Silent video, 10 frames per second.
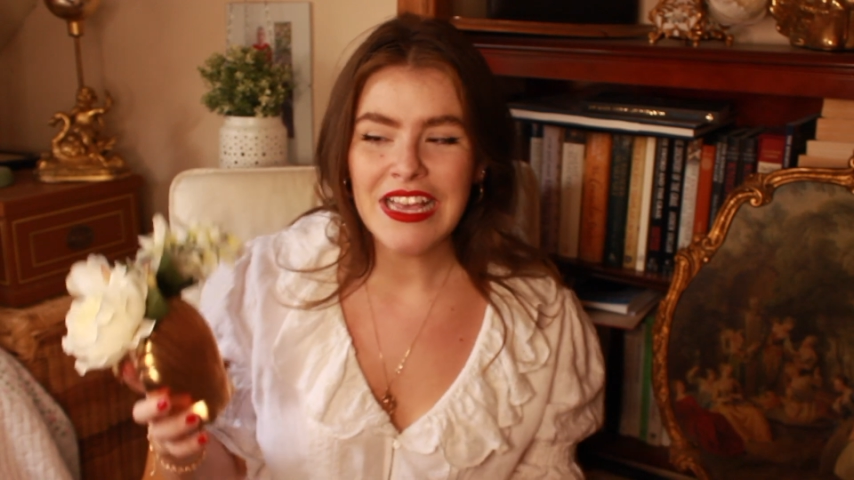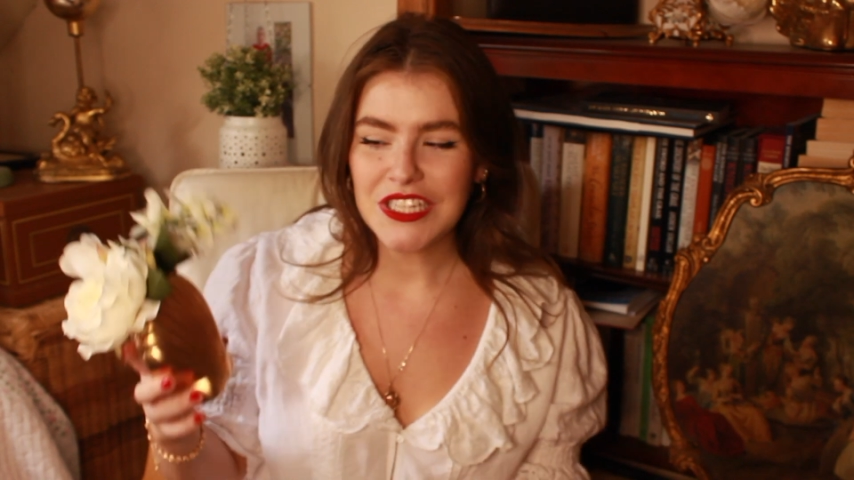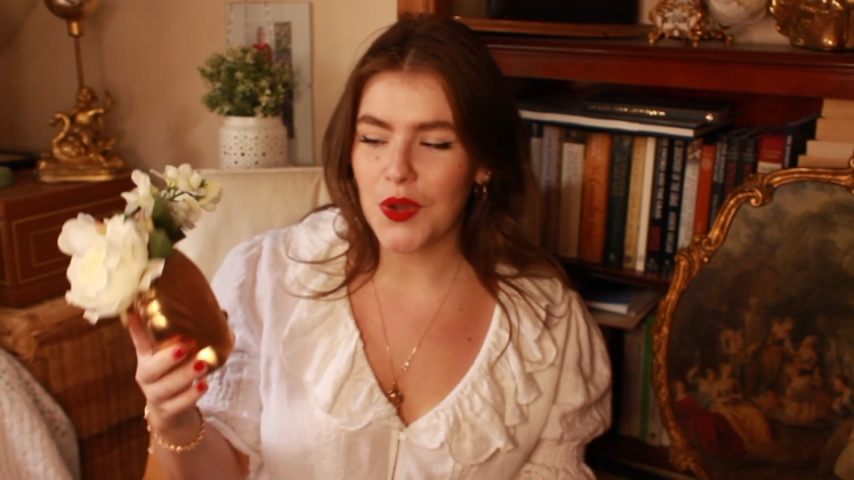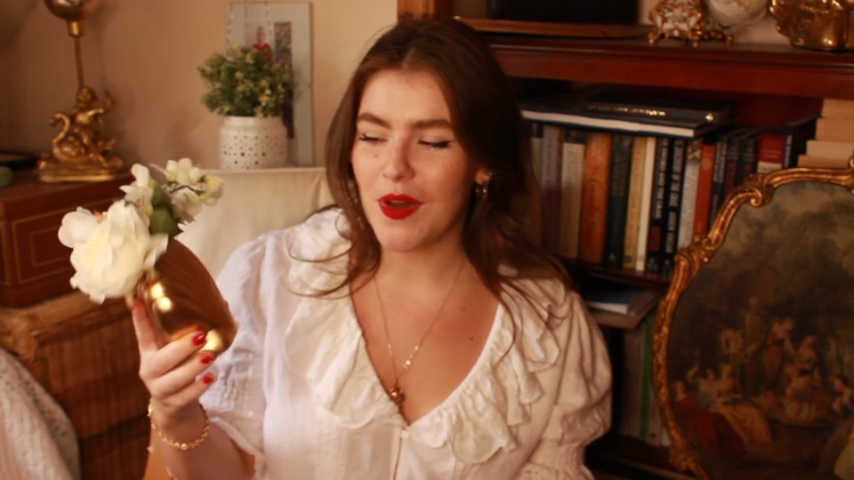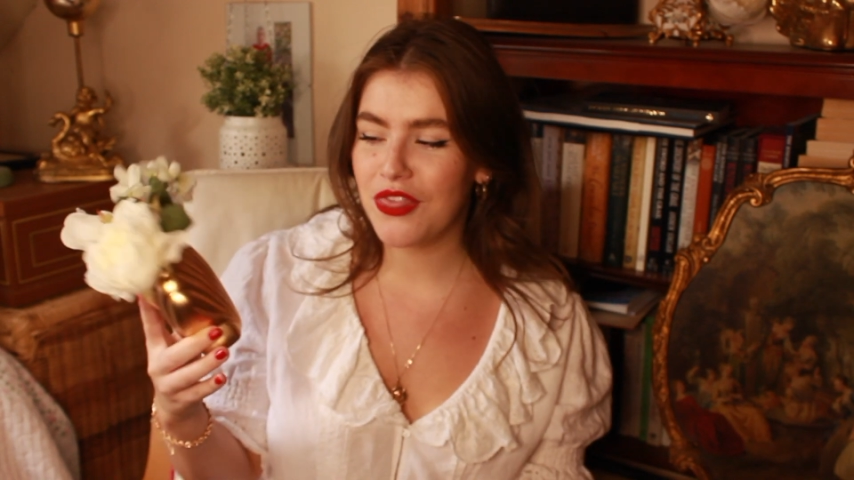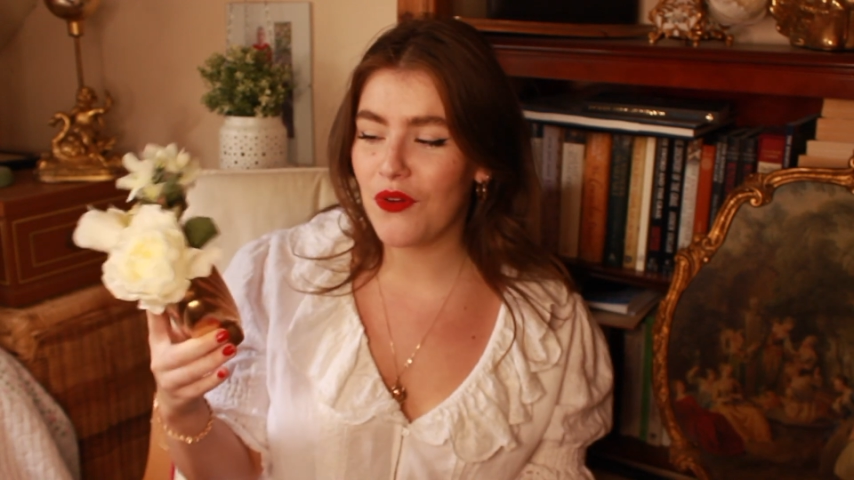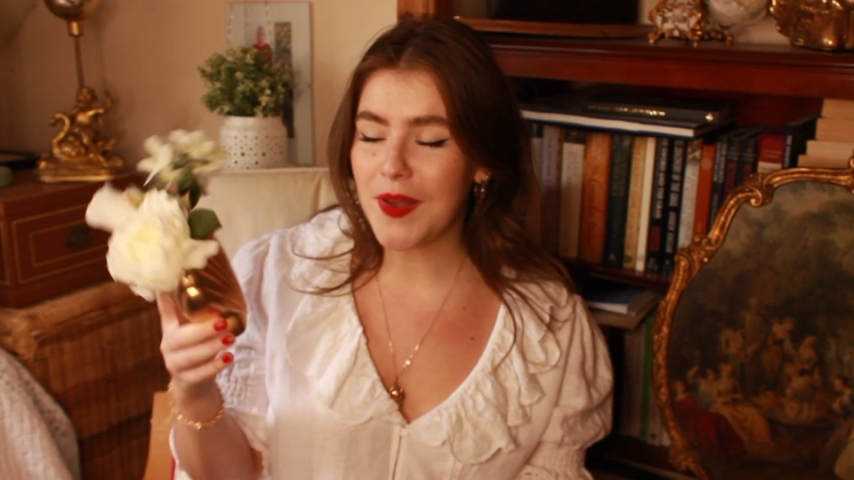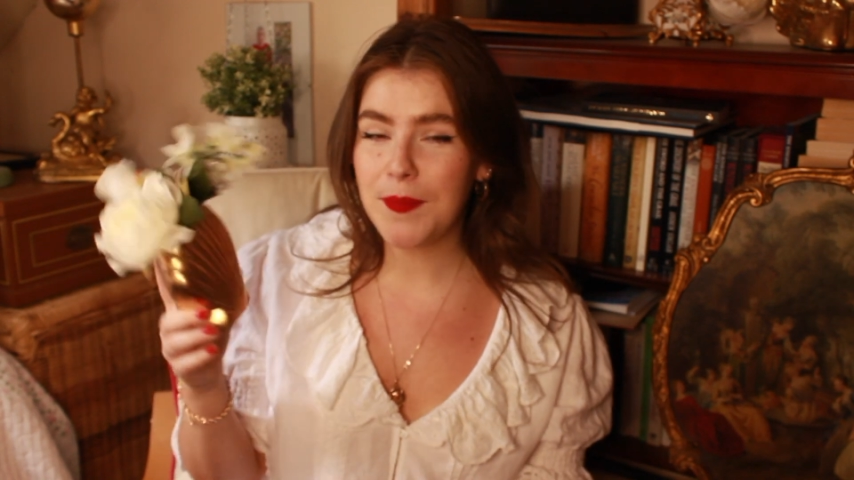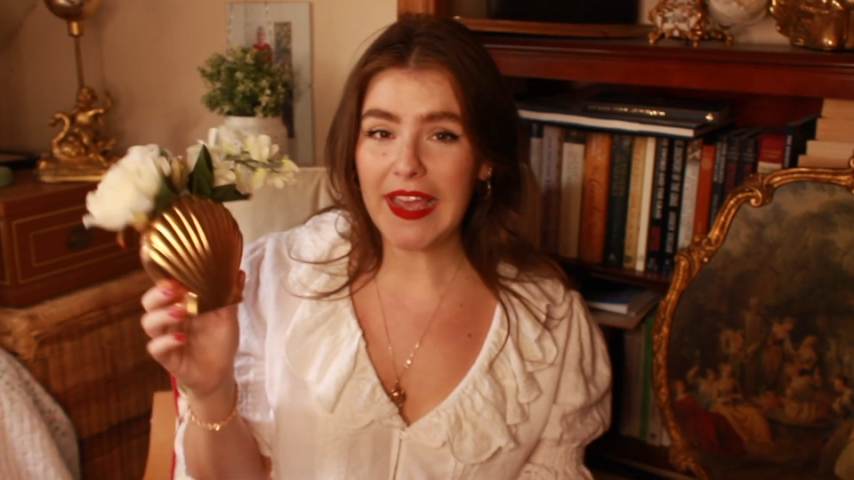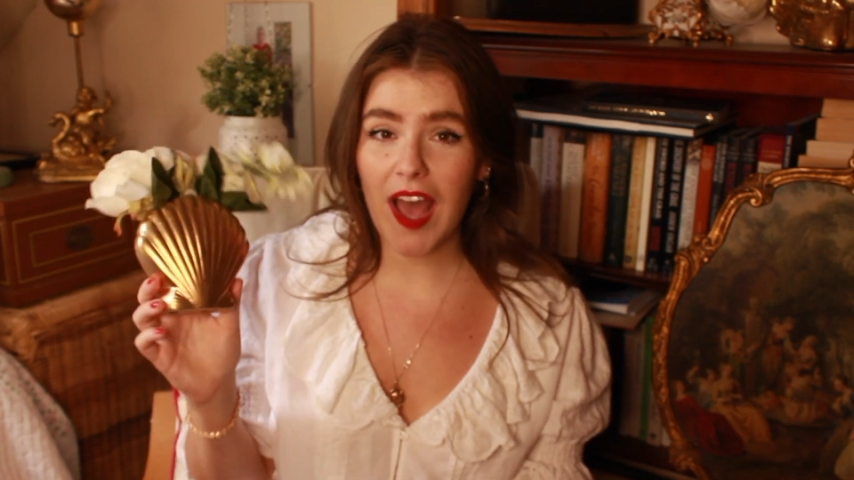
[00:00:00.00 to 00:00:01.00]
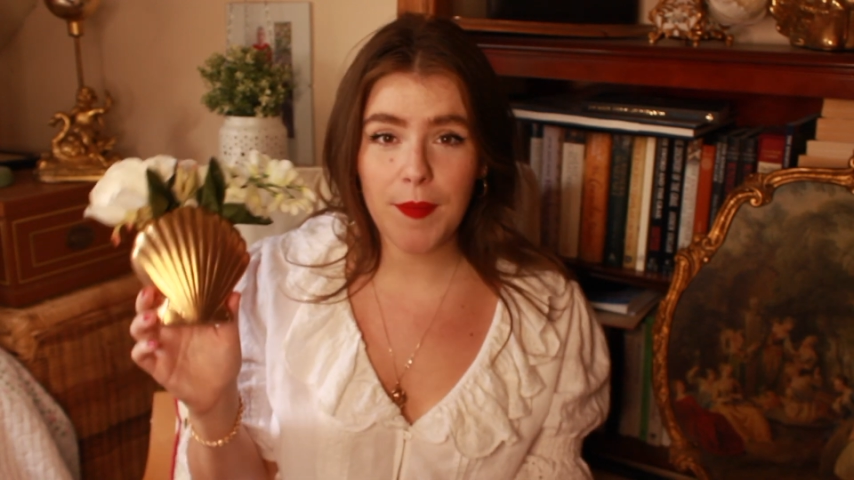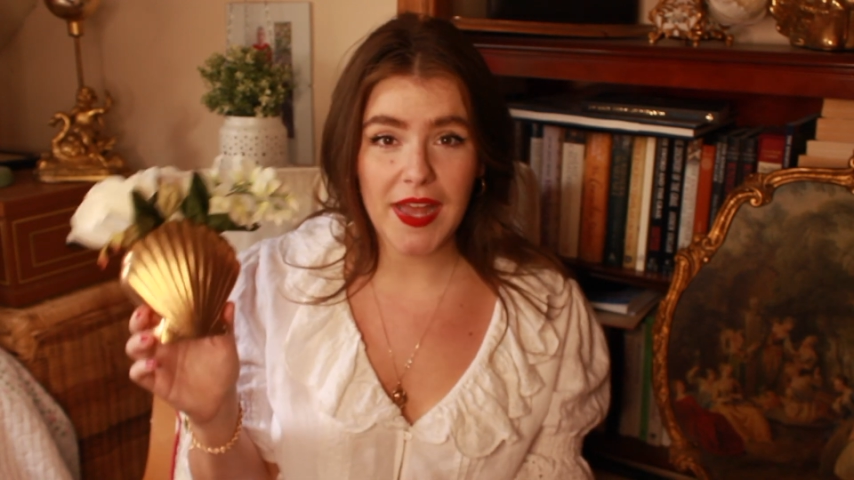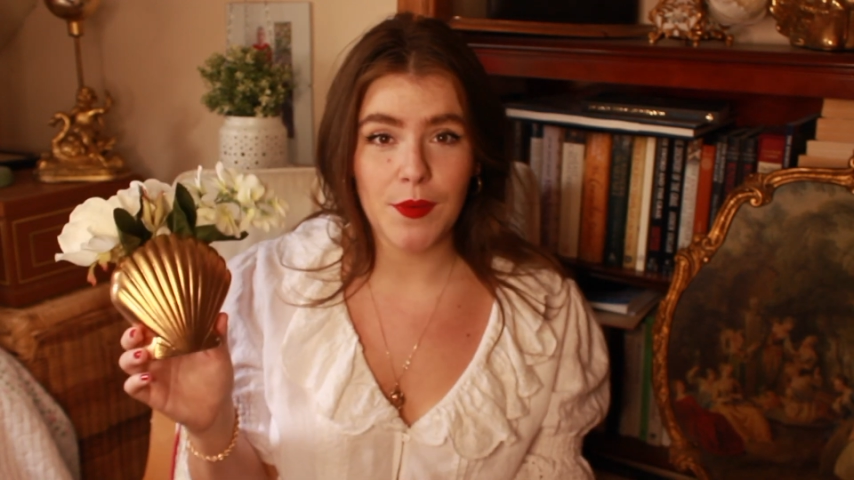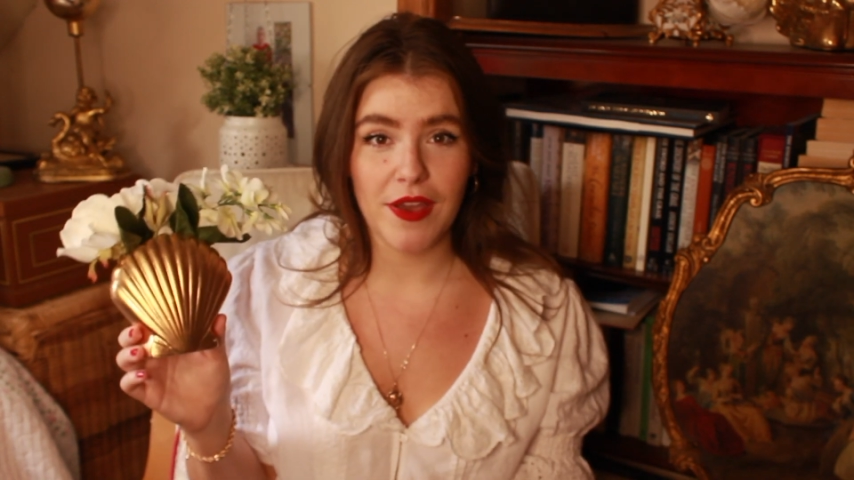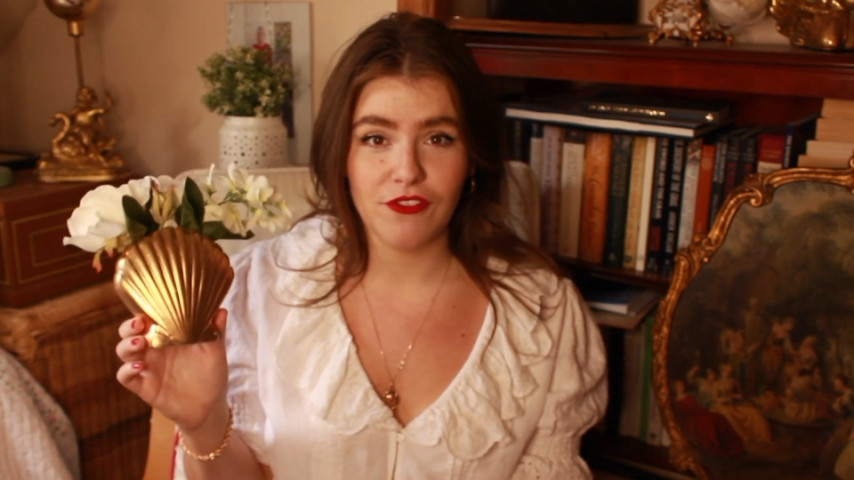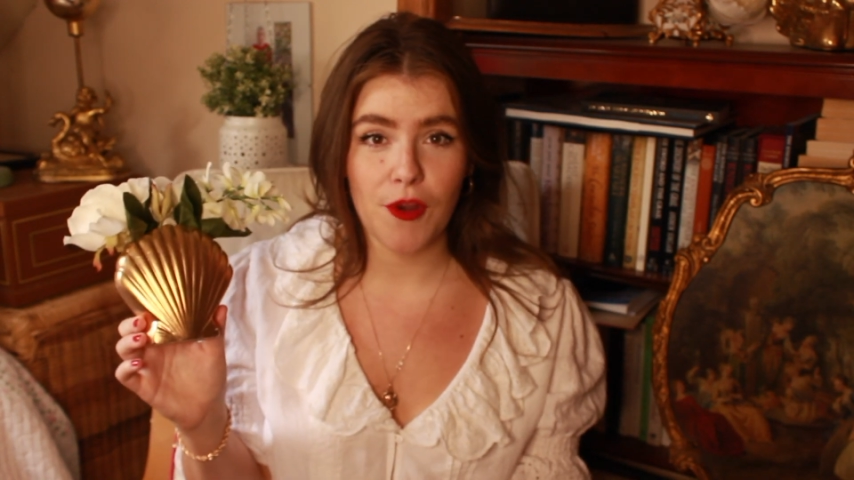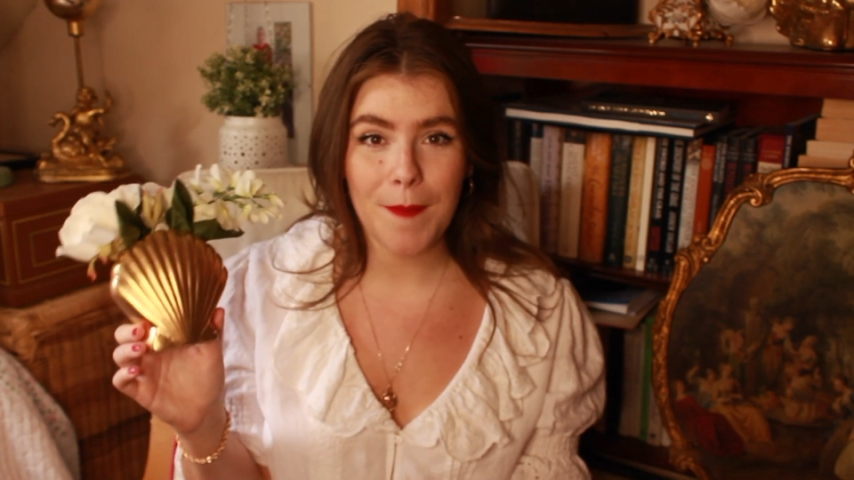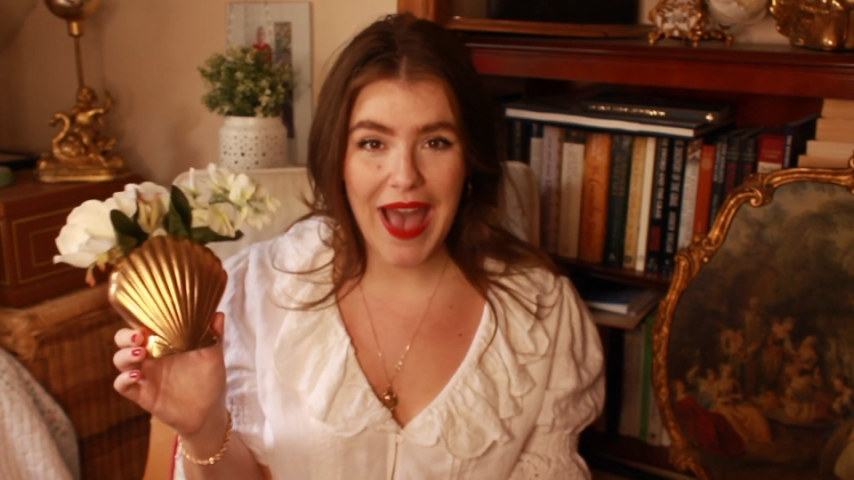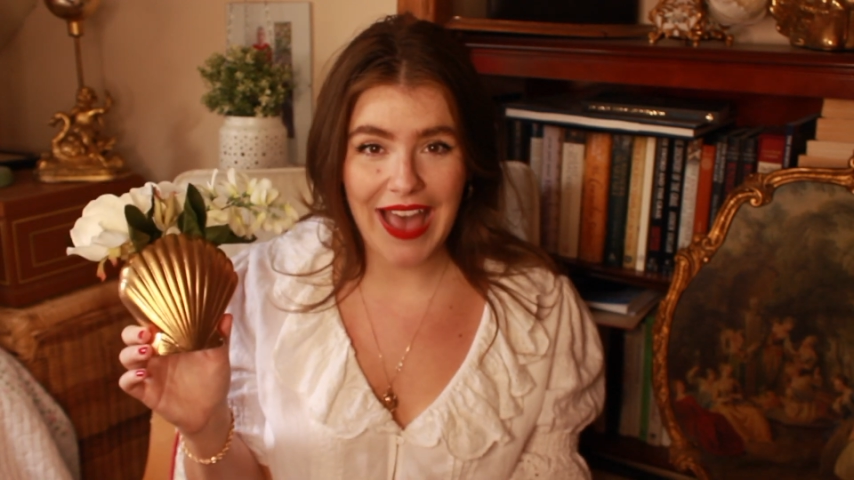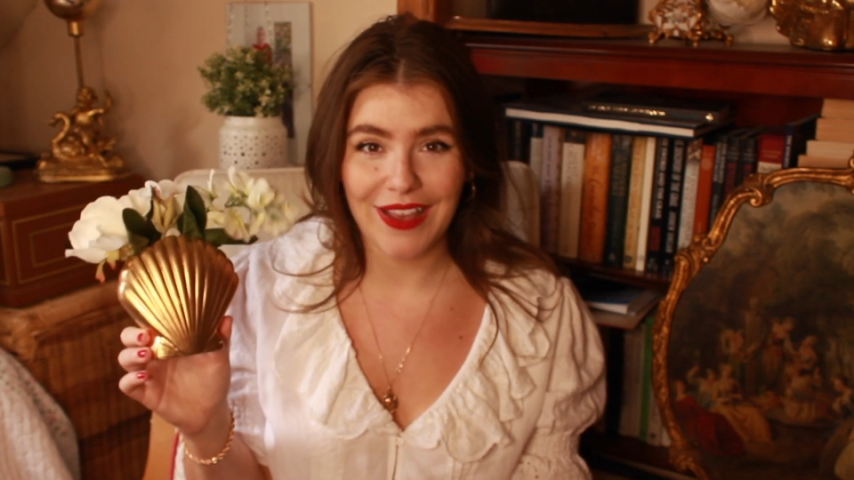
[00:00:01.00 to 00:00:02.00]
So I thought I'd pick it up anyway for
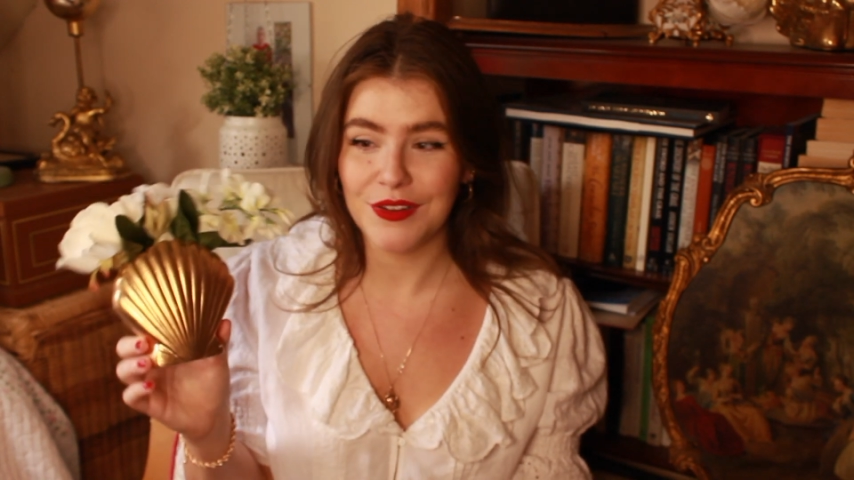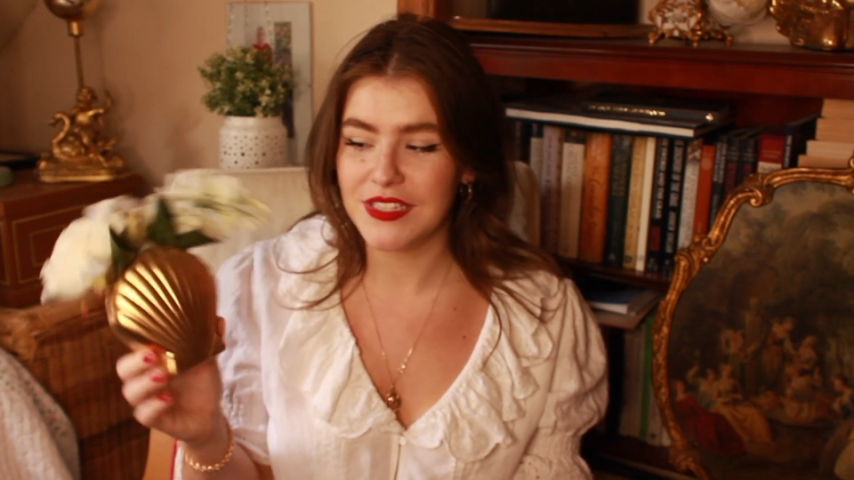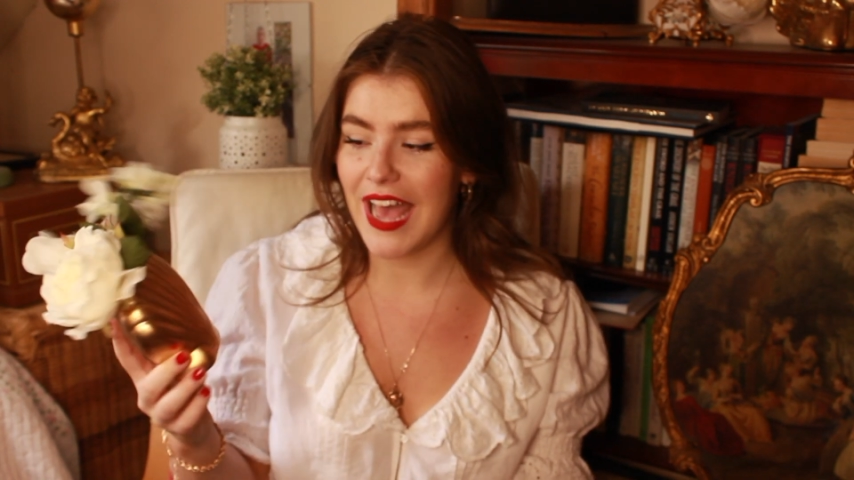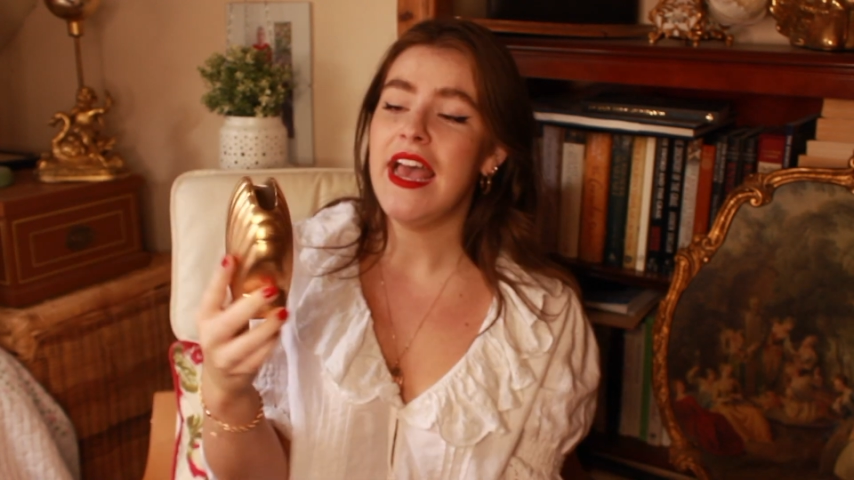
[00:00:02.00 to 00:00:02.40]
£1.